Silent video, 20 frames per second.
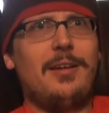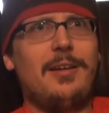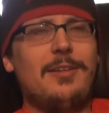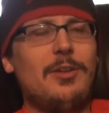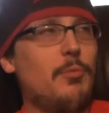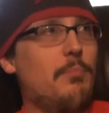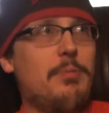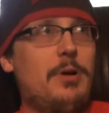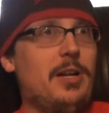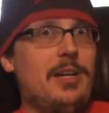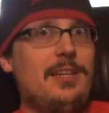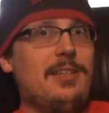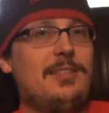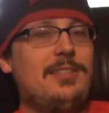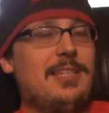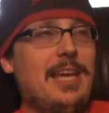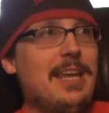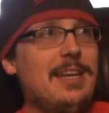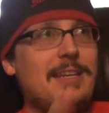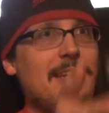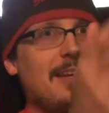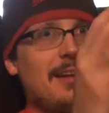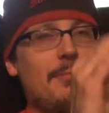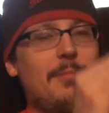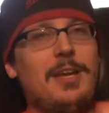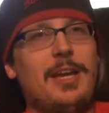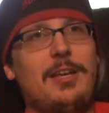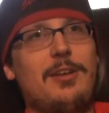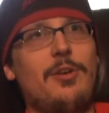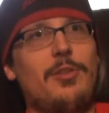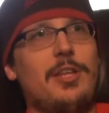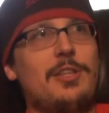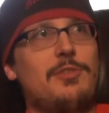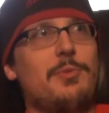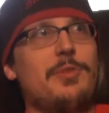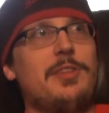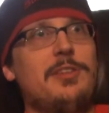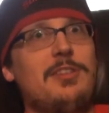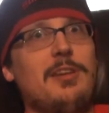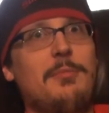No pun intended. I mean, I know that's
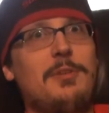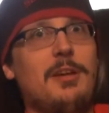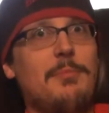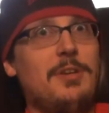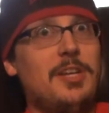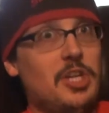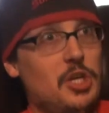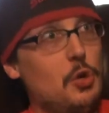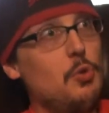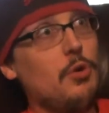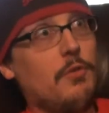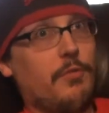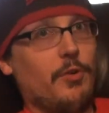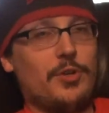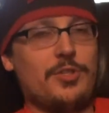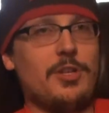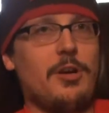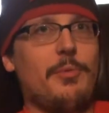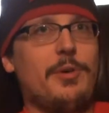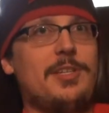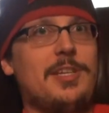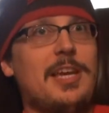what the WWE Universe always